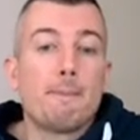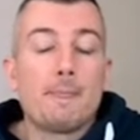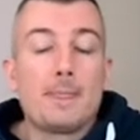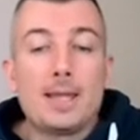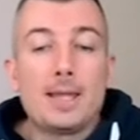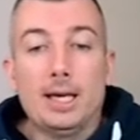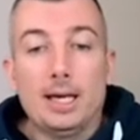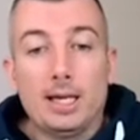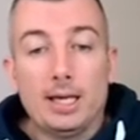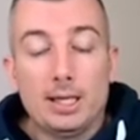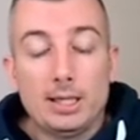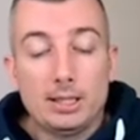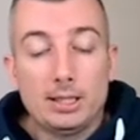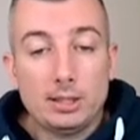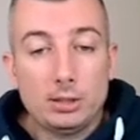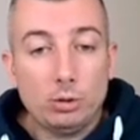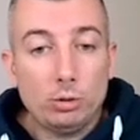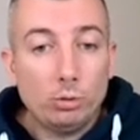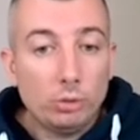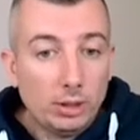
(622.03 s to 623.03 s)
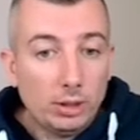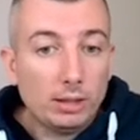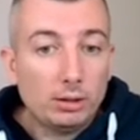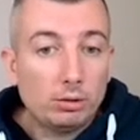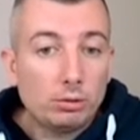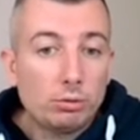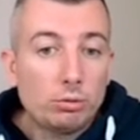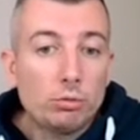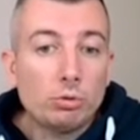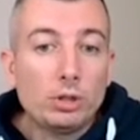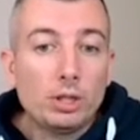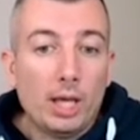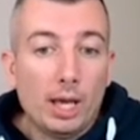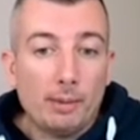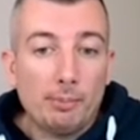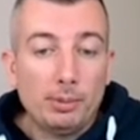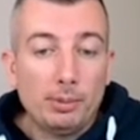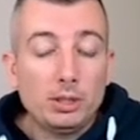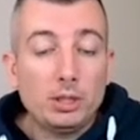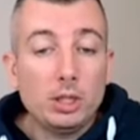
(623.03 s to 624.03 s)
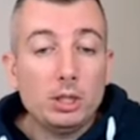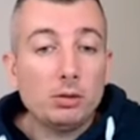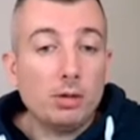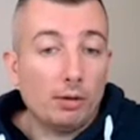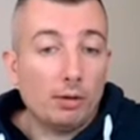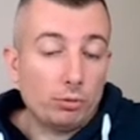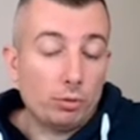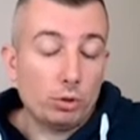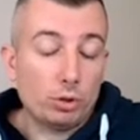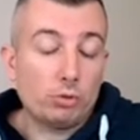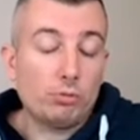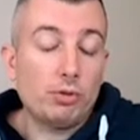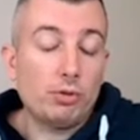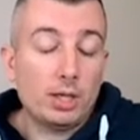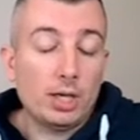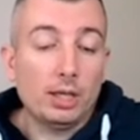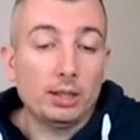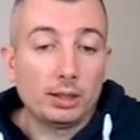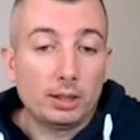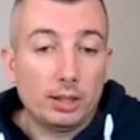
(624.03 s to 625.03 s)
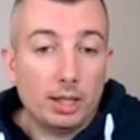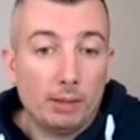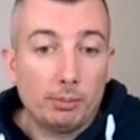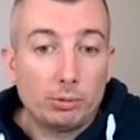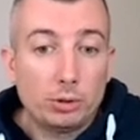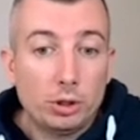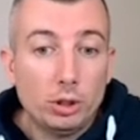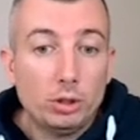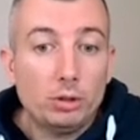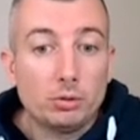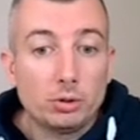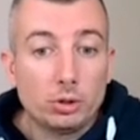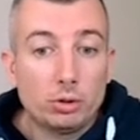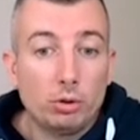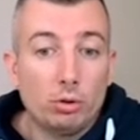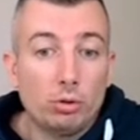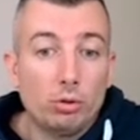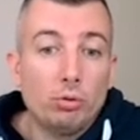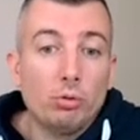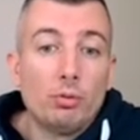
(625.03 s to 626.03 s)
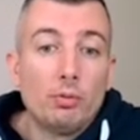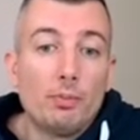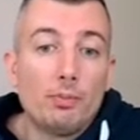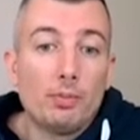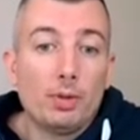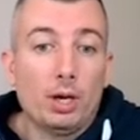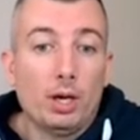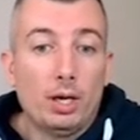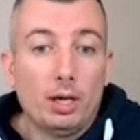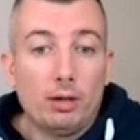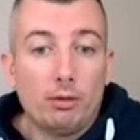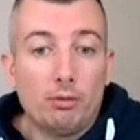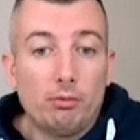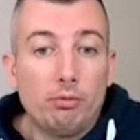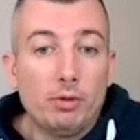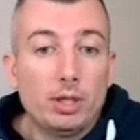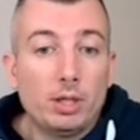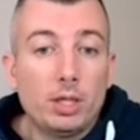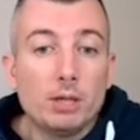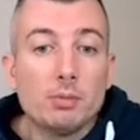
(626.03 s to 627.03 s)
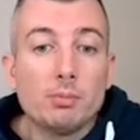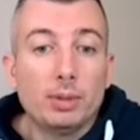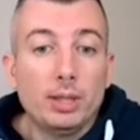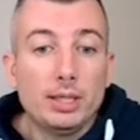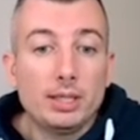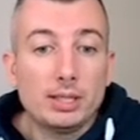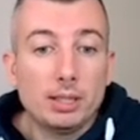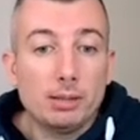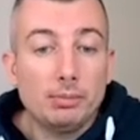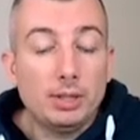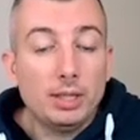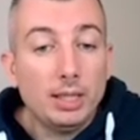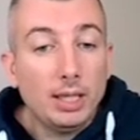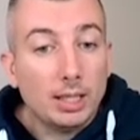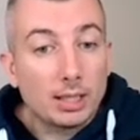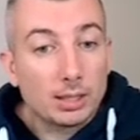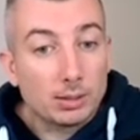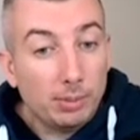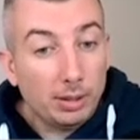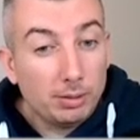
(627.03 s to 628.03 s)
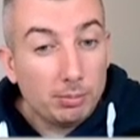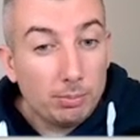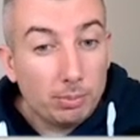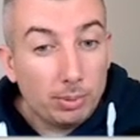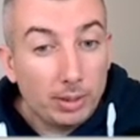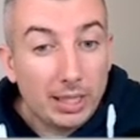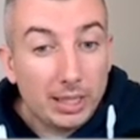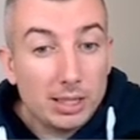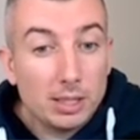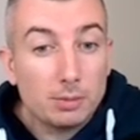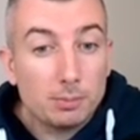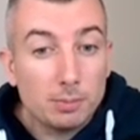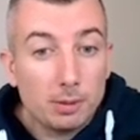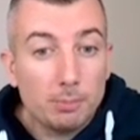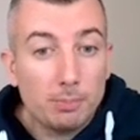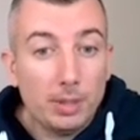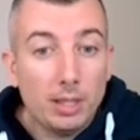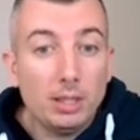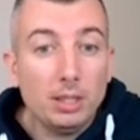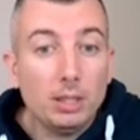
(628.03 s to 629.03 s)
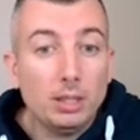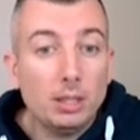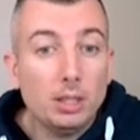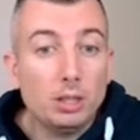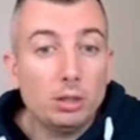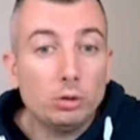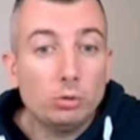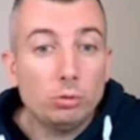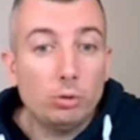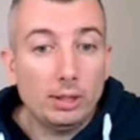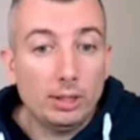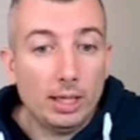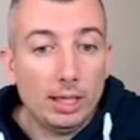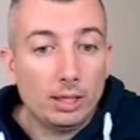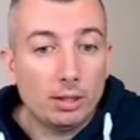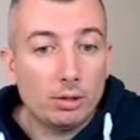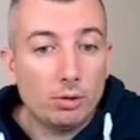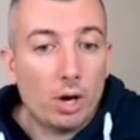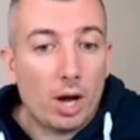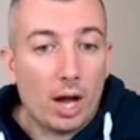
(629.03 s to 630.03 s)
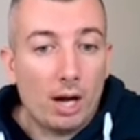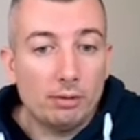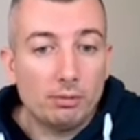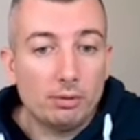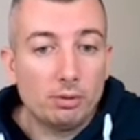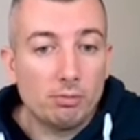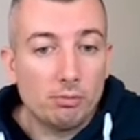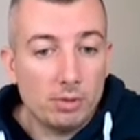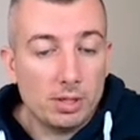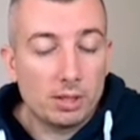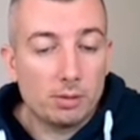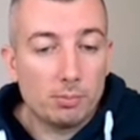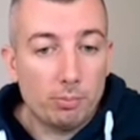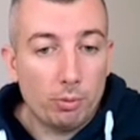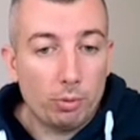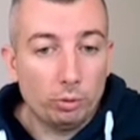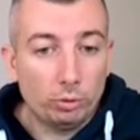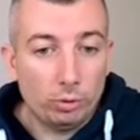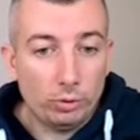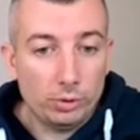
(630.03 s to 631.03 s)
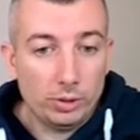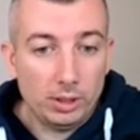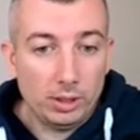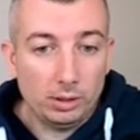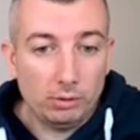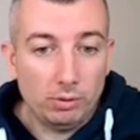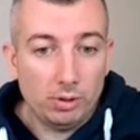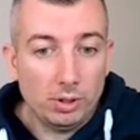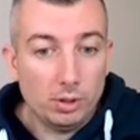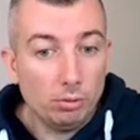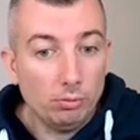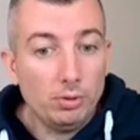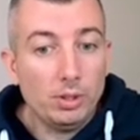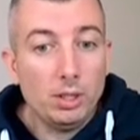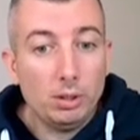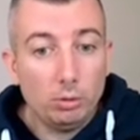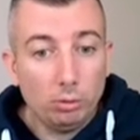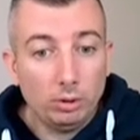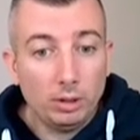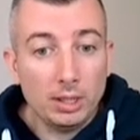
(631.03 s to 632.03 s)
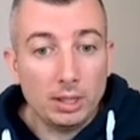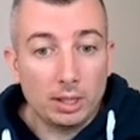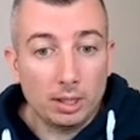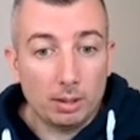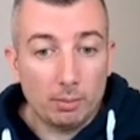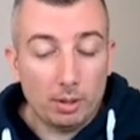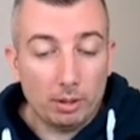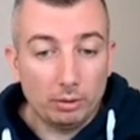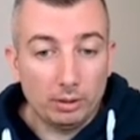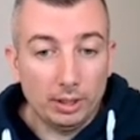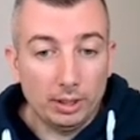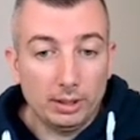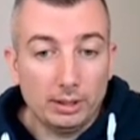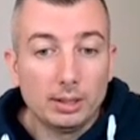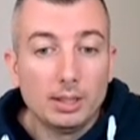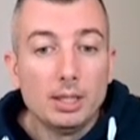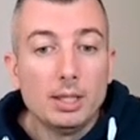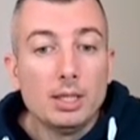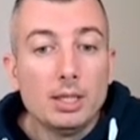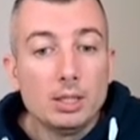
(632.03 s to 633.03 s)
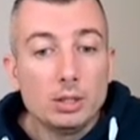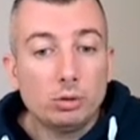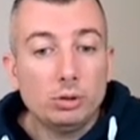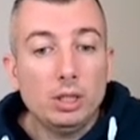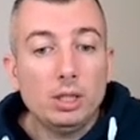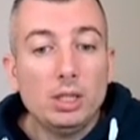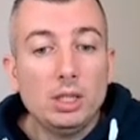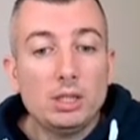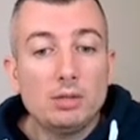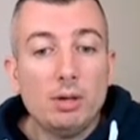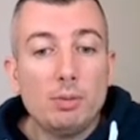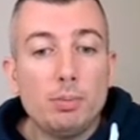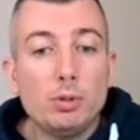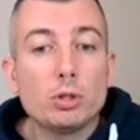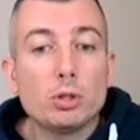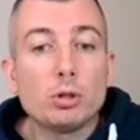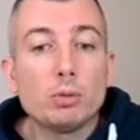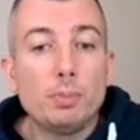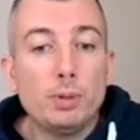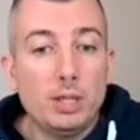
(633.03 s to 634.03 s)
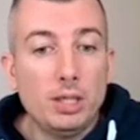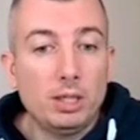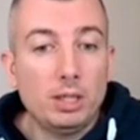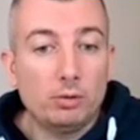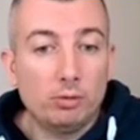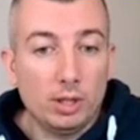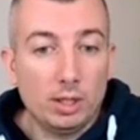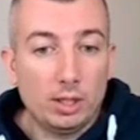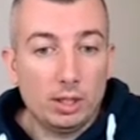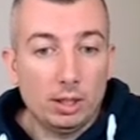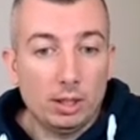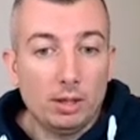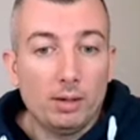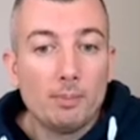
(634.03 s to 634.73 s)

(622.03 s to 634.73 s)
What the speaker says: So that could happen here. Of course, we can't capture, so we can play something else. But black is preparing here to attack our weak pawn on c3. So we need to think about that. So that is why bishop e3 here.